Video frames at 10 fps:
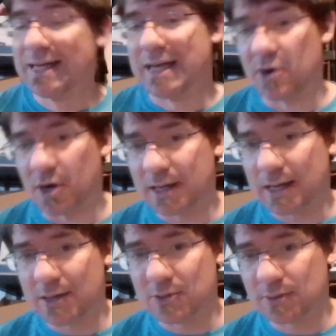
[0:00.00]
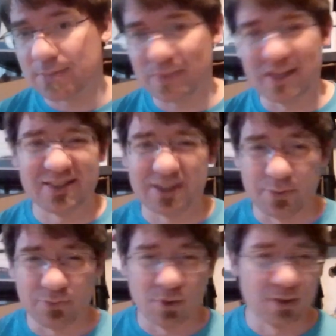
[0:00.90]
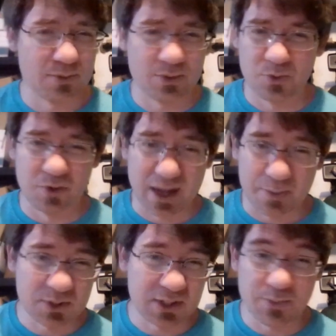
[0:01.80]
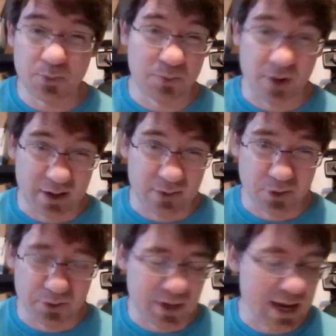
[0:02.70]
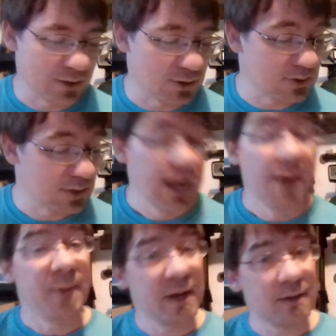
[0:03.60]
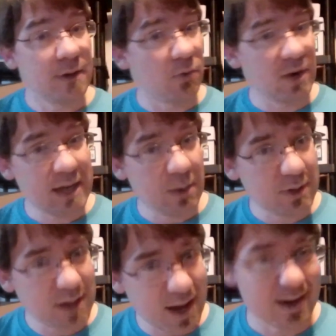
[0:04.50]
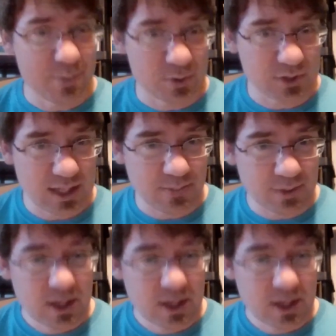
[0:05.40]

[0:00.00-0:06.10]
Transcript: Now, in our case, like I said before, we're in hypersleep, we're probably not rolling reactions. But right now, we're not in hypersleep.